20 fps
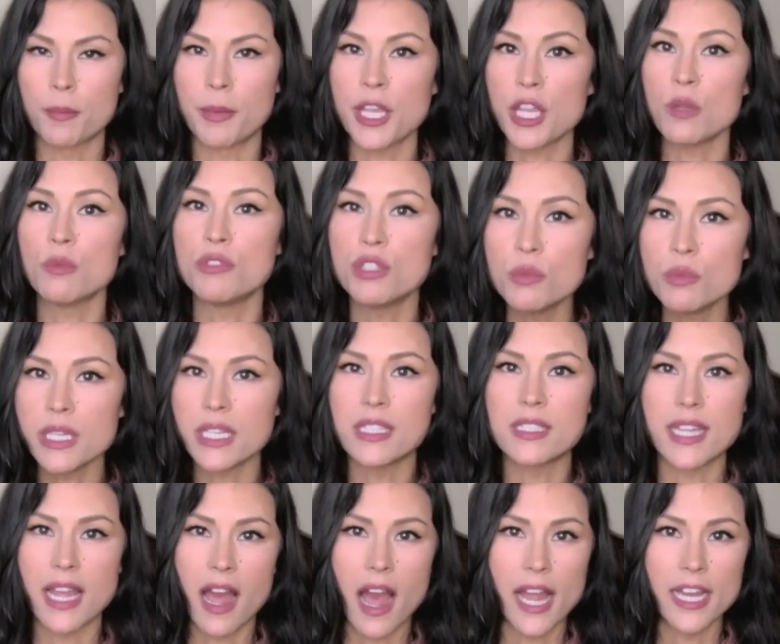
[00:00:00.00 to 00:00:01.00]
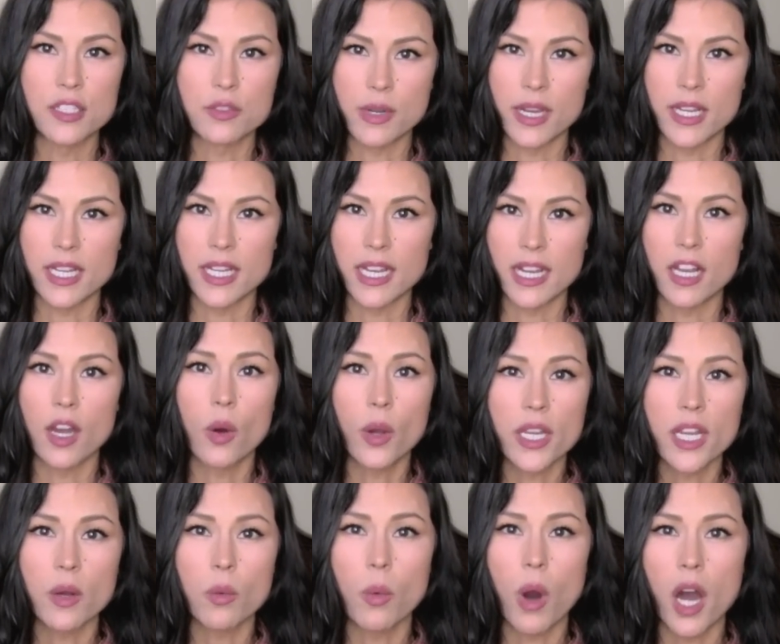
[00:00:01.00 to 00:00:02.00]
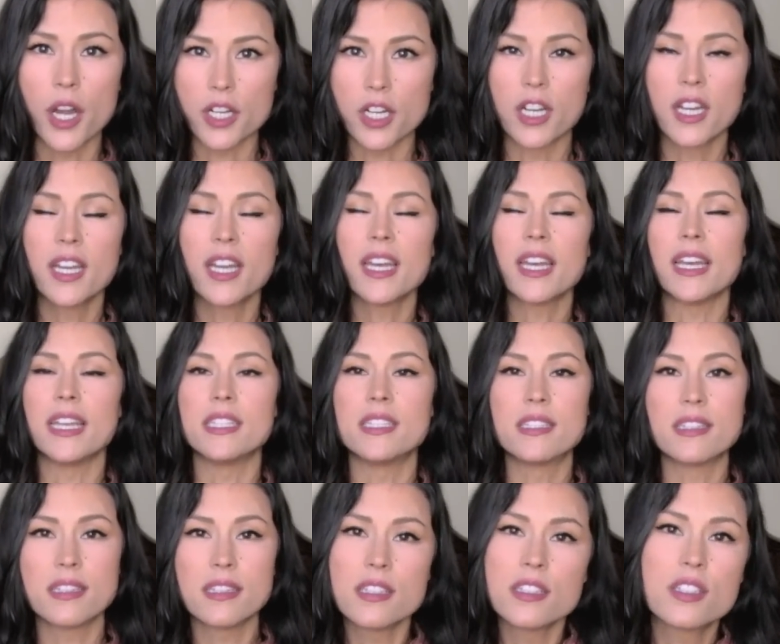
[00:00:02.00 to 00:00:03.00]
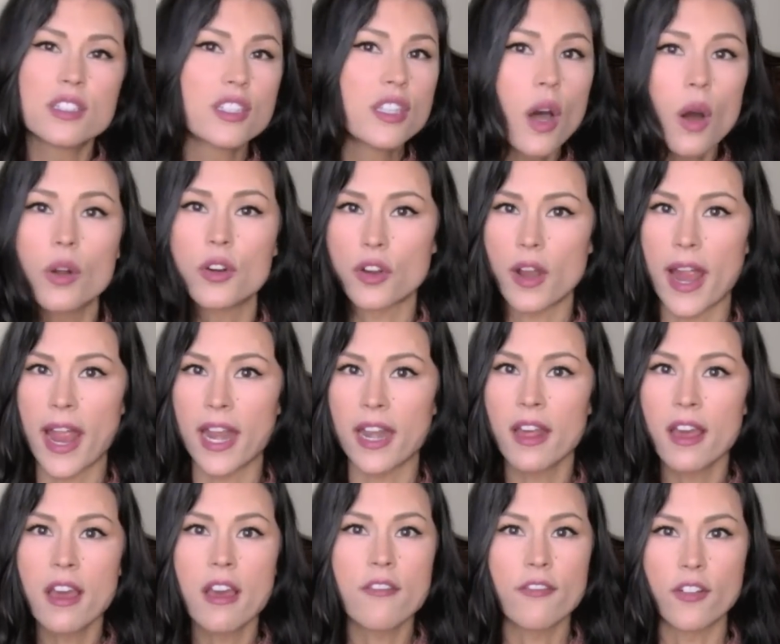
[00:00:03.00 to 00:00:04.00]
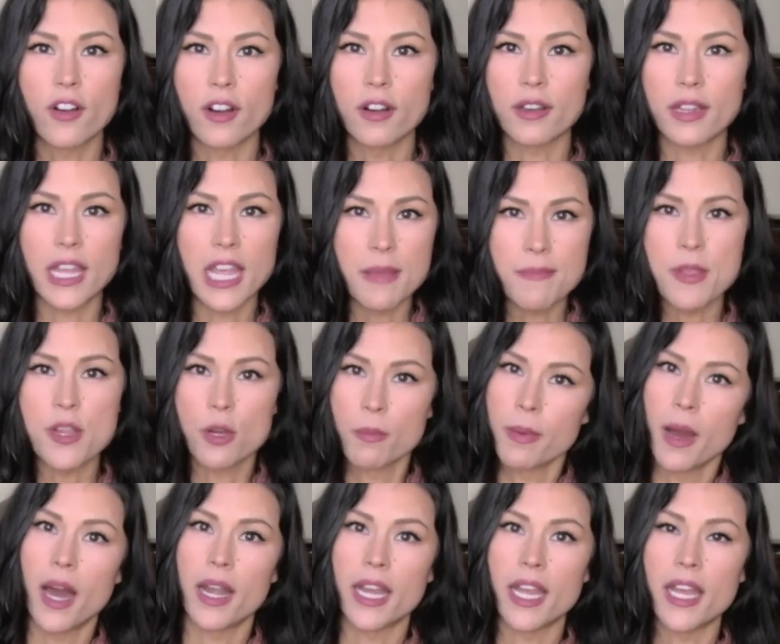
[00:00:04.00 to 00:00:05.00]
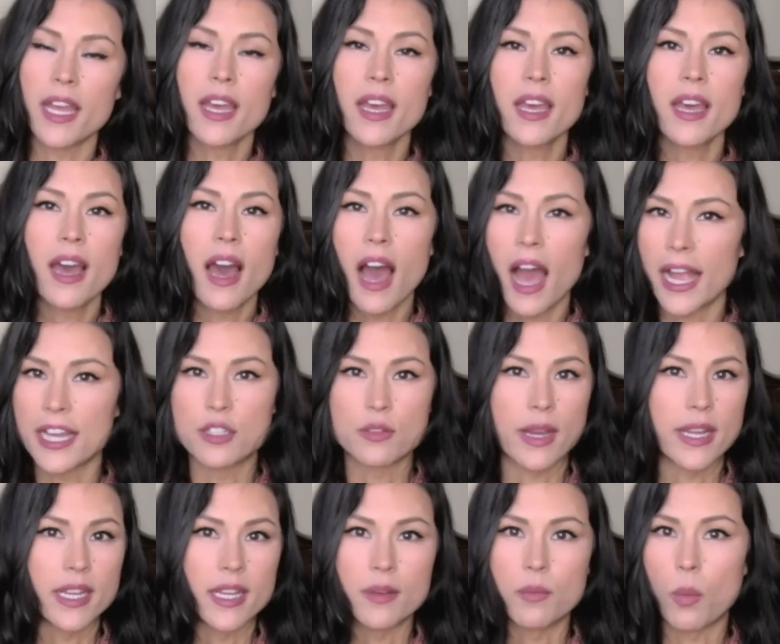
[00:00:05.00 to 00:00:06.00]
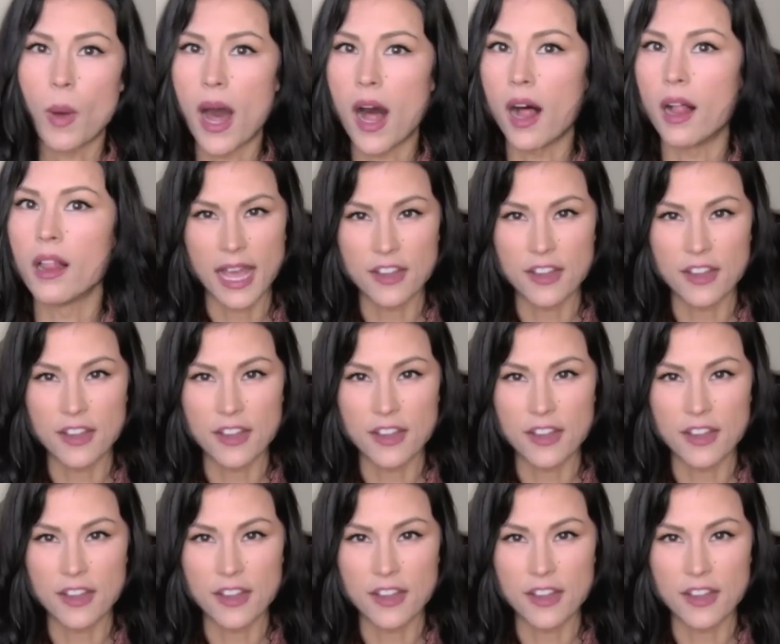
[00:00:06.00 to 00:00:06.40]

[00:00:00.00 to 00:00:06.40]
but you do need to stay hydrated, and coconut water is so great for keeping your body hydrated well.